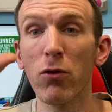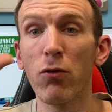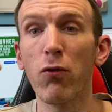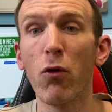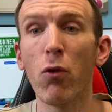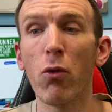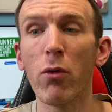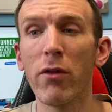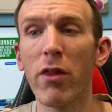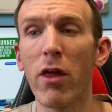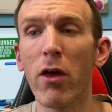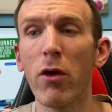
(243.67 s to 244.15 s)

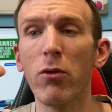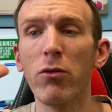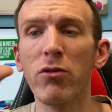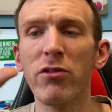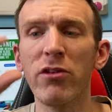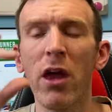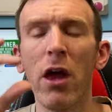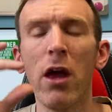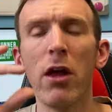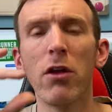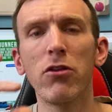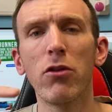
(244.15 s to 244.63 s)
four of
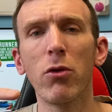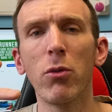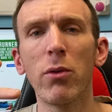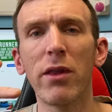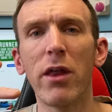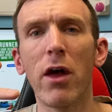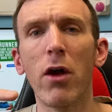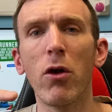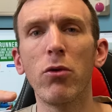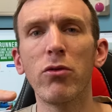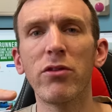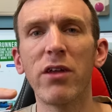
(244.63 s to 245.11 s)
those, two of
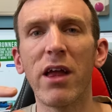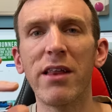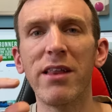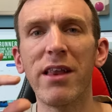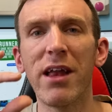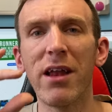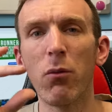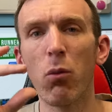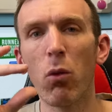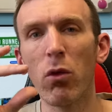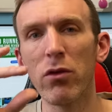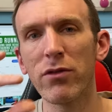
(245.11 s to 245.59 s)
those, and
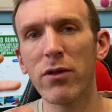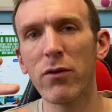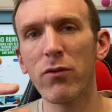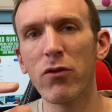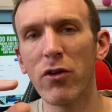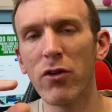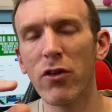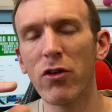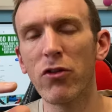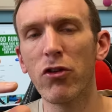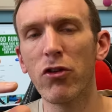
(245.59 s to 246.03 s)
then once I've done the